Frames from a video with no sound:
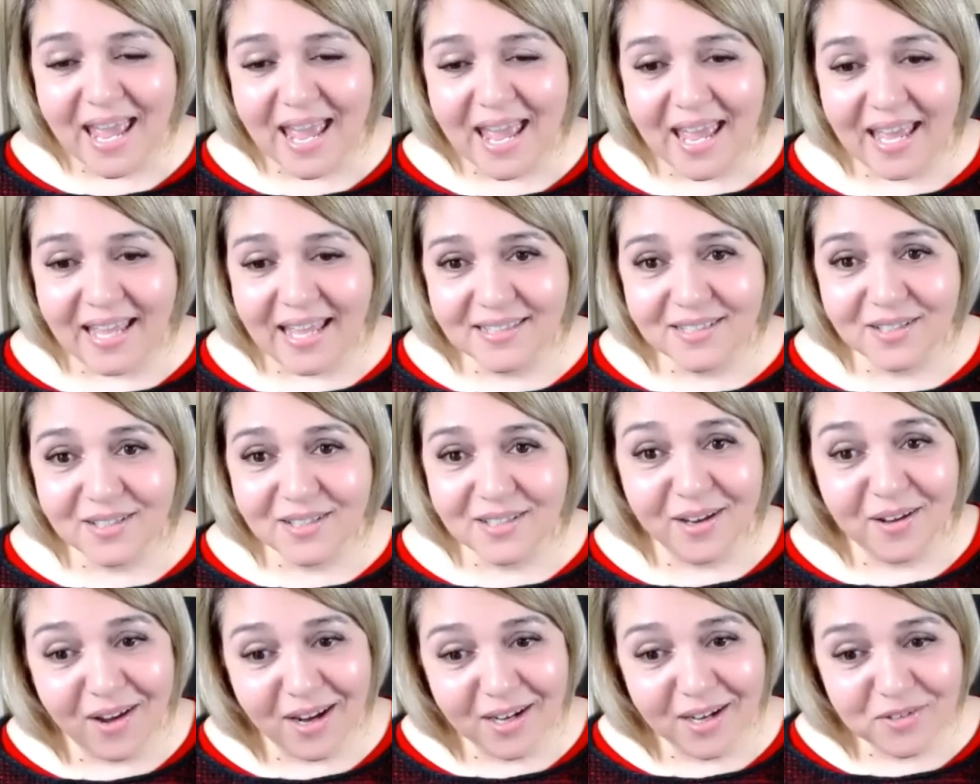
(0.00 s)
and
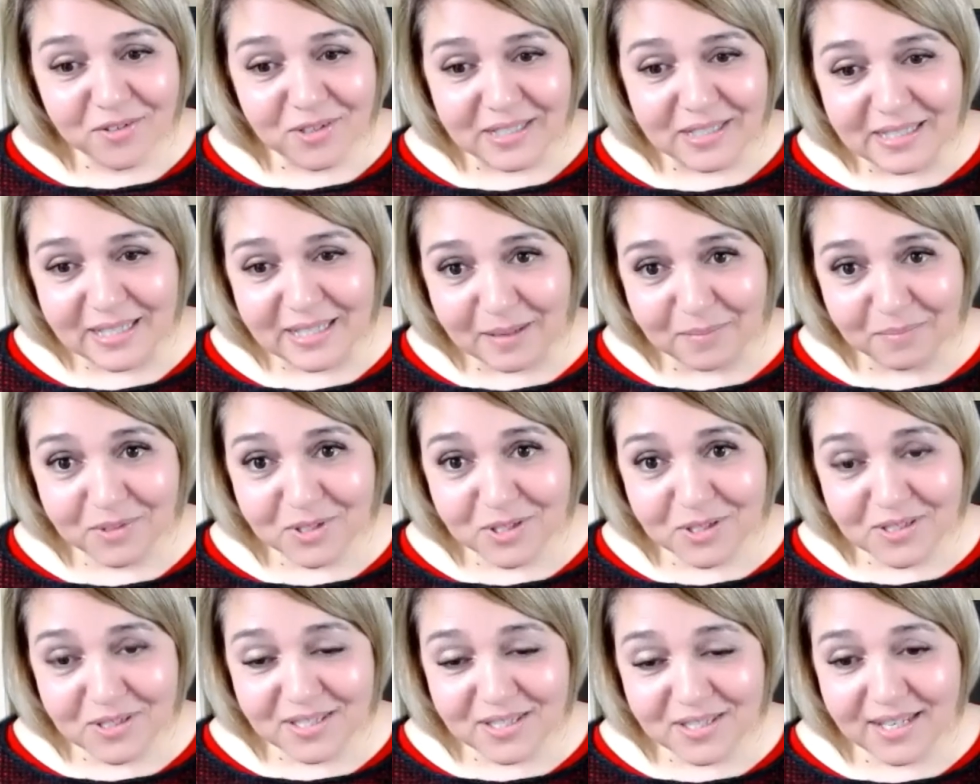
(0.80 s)
psychiatry team
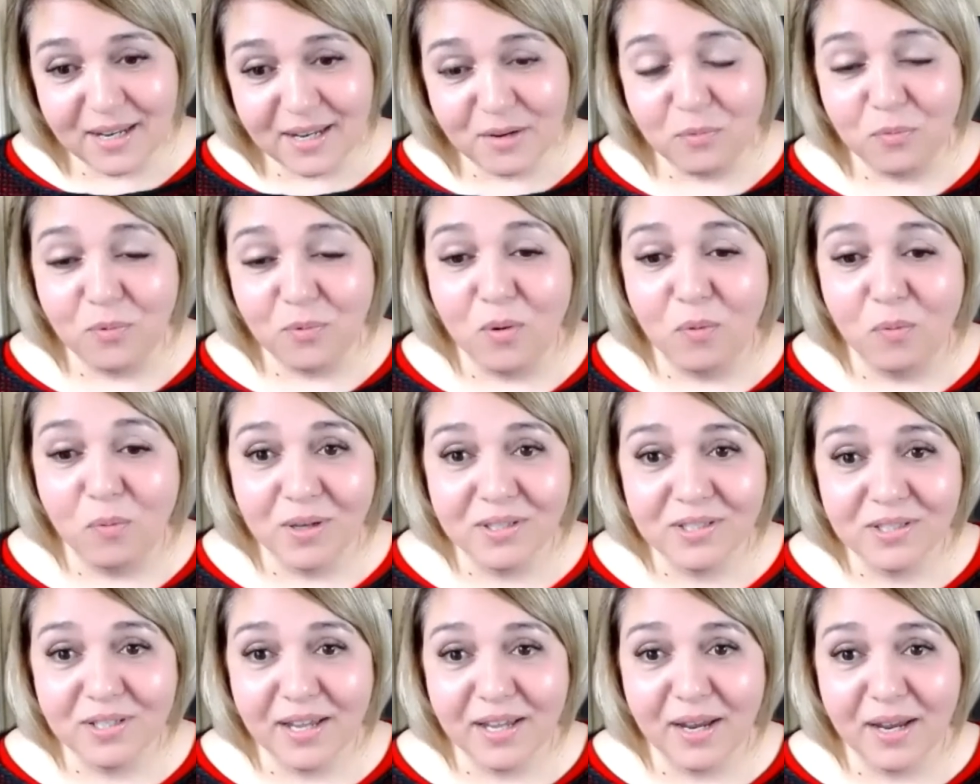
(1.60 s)
to see, well,
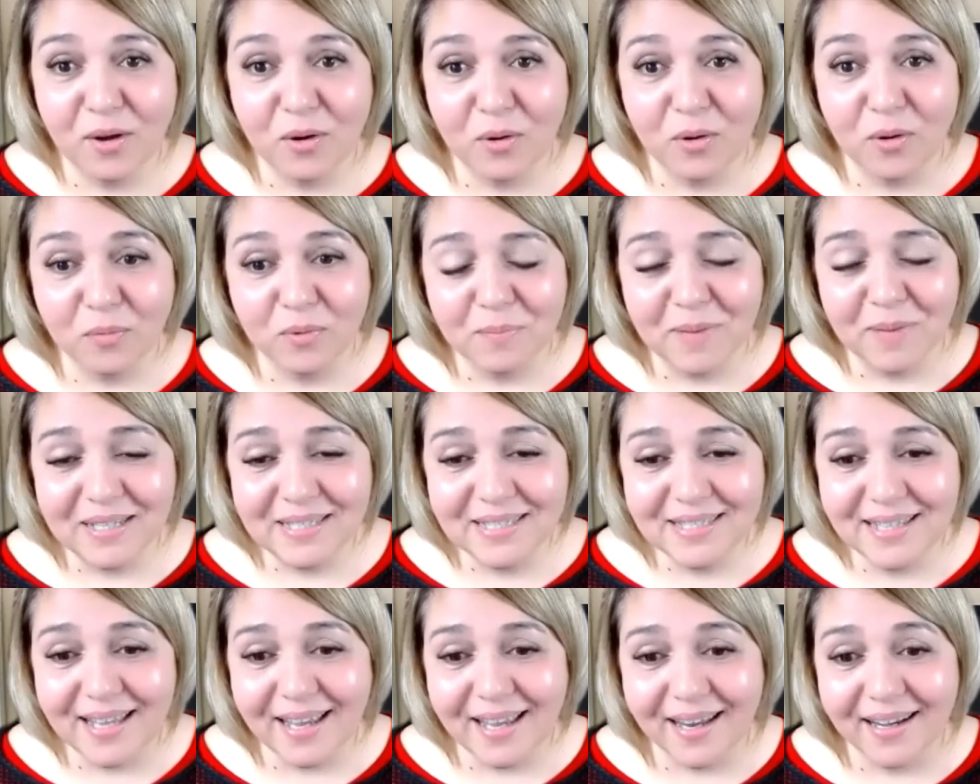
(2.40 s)
what's going on with my
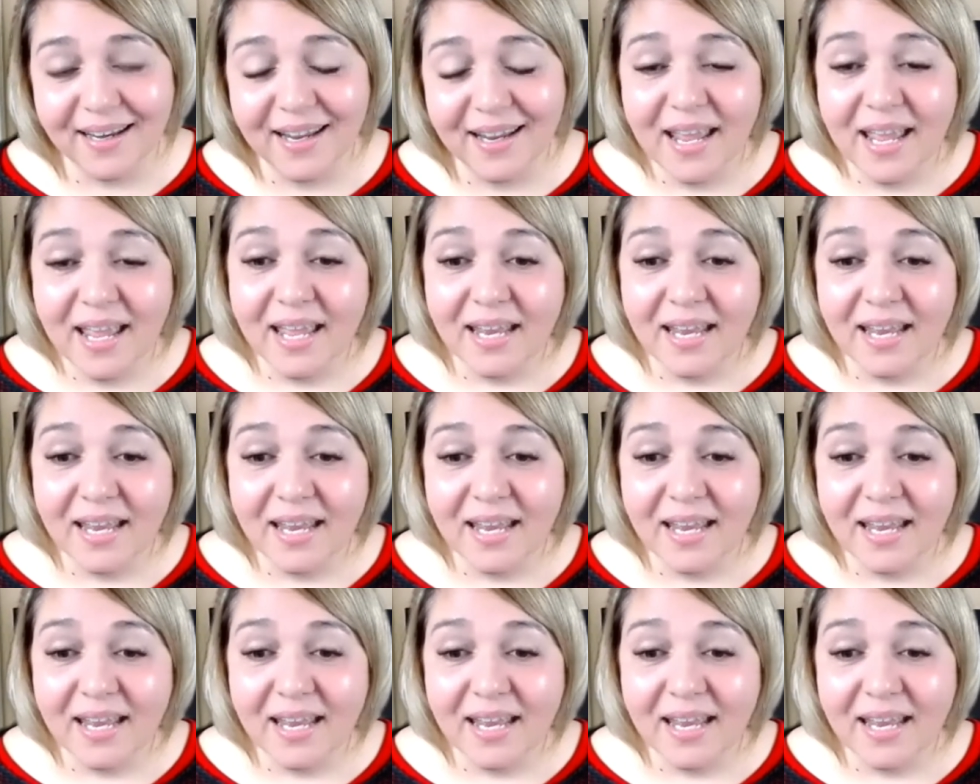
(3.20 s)
son.